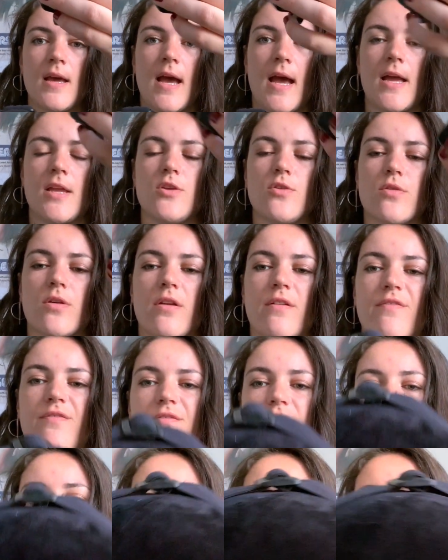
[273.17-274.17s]
and you're going to
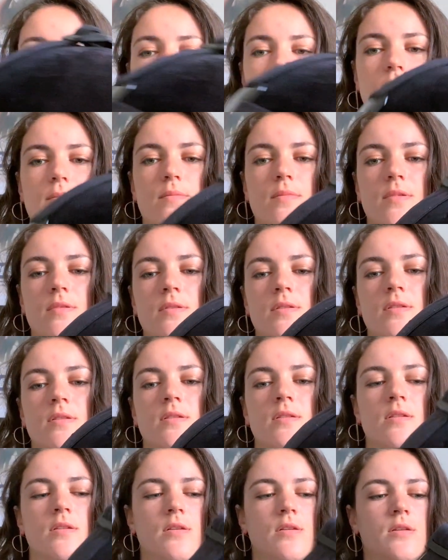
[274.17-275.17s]
fix them
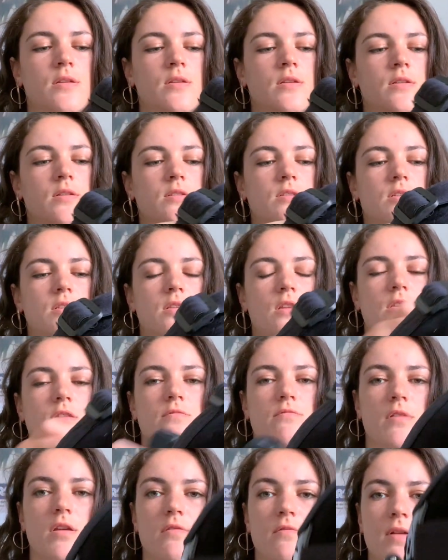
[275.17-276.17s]
to the
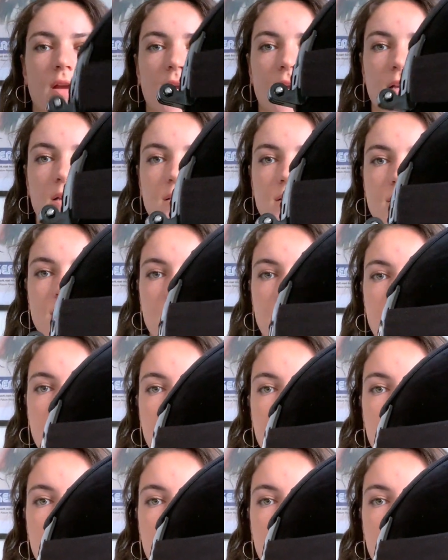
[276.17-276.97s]
3 rings,